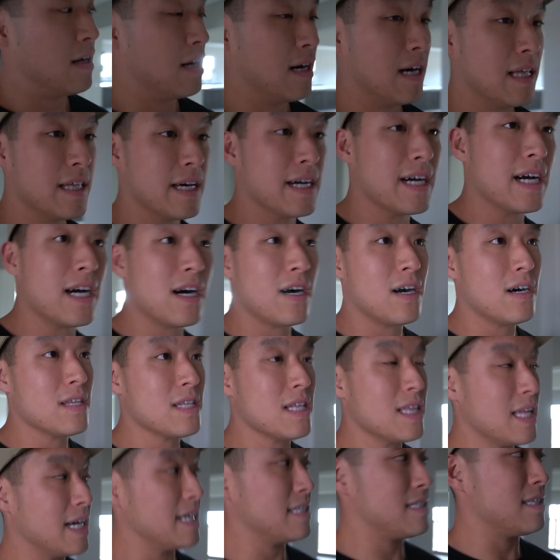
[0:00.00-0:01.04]
I think I got all
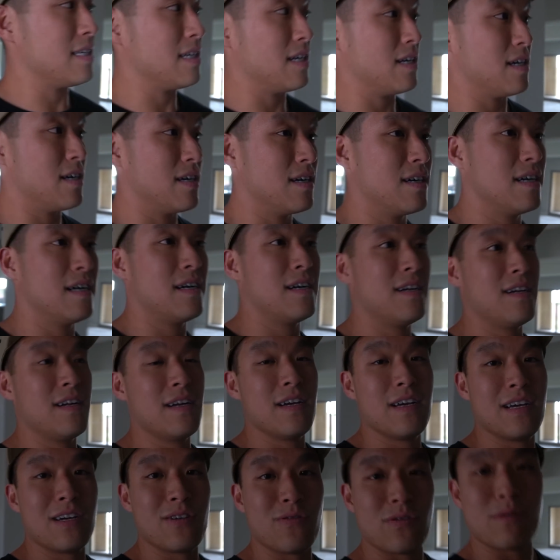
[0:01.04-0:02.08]
the lights in here.
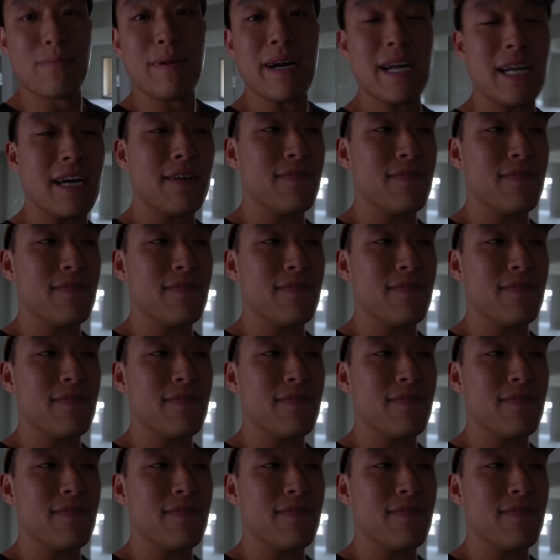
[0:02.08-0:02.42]
We might